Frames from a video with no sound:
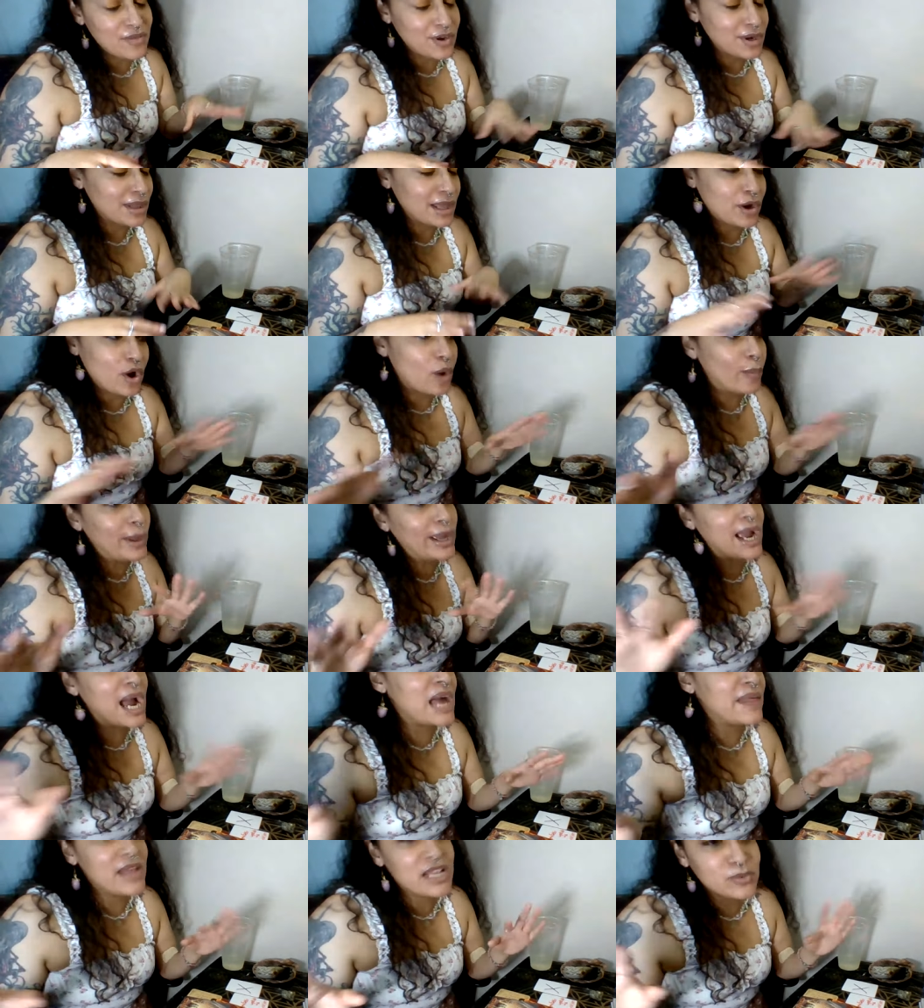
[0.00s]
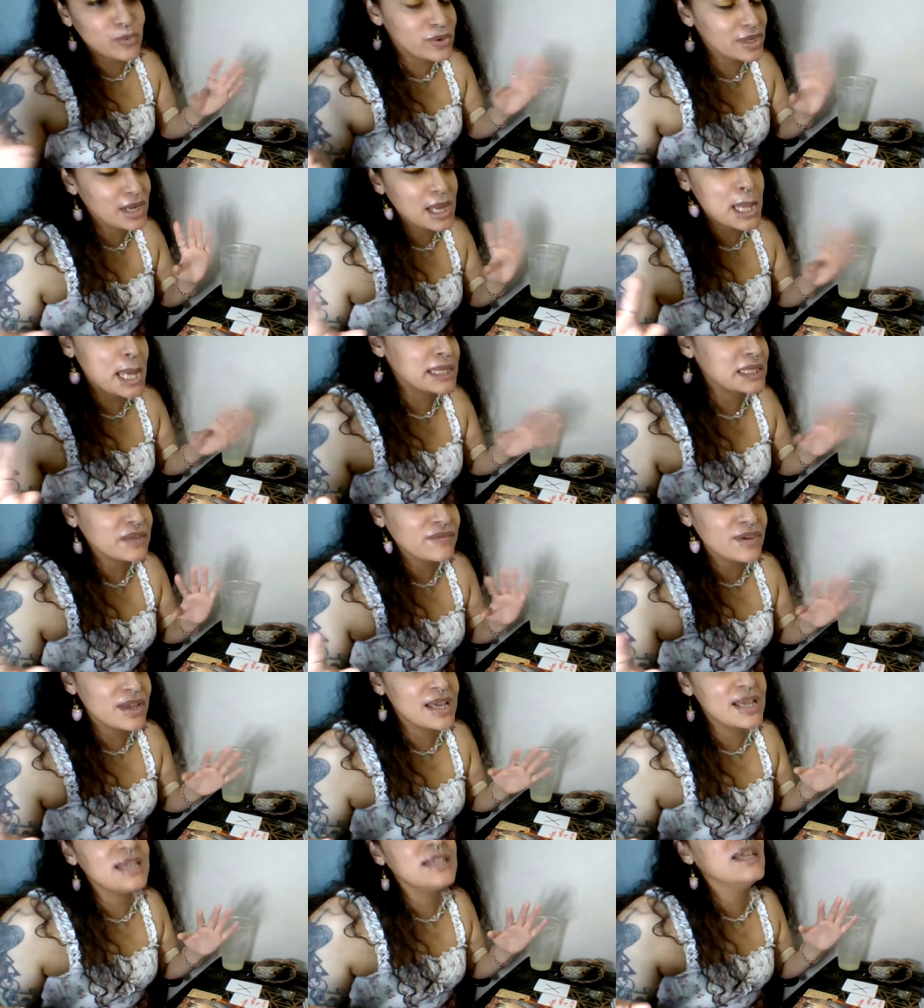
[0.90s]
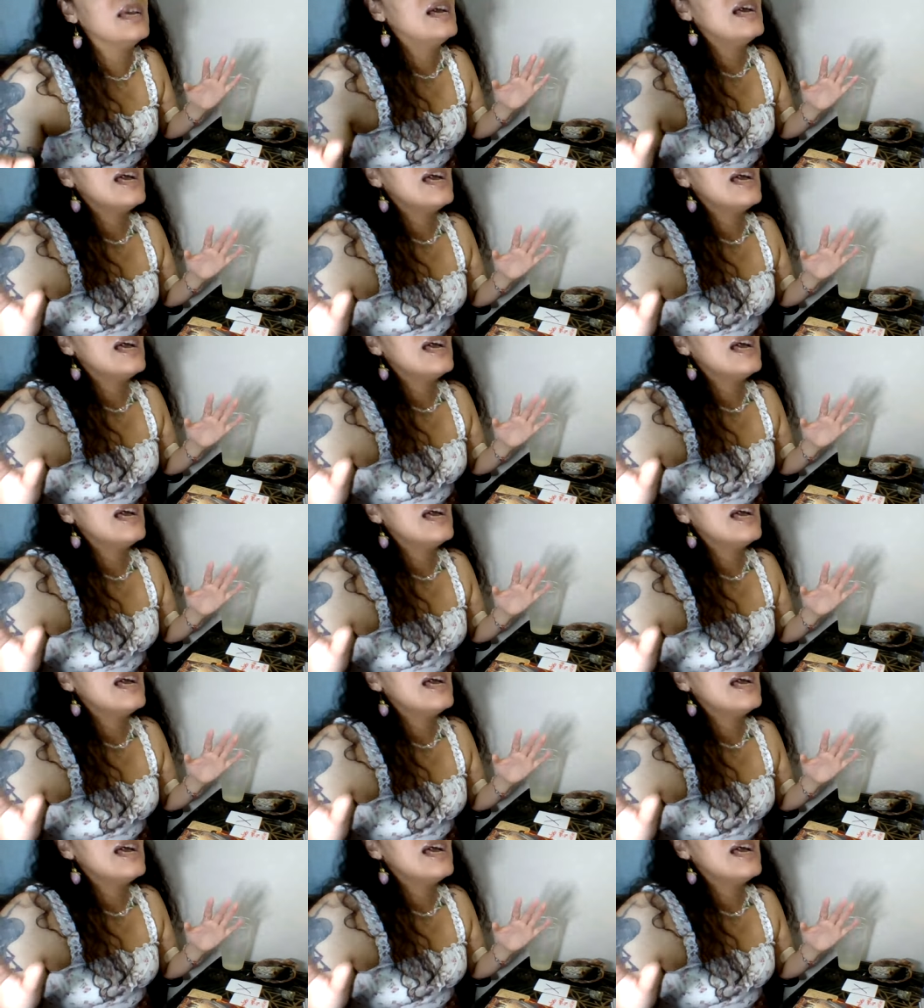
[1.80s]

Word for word: They're like, oh my God, that's where the collective is.